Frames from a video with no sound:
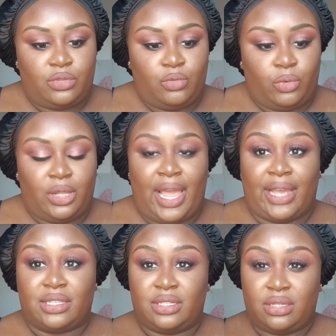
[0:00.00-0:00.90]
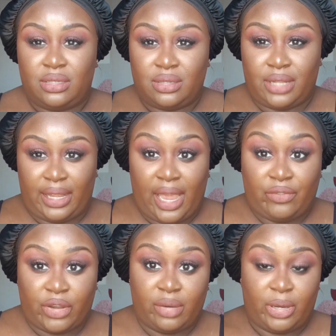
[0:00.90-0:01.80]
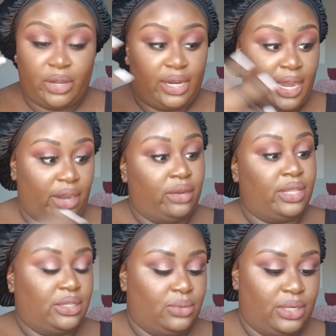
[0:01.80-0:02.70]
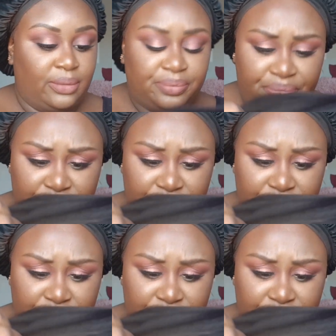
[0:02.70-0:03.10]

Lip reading: relaxed, like African-American hair. That's what it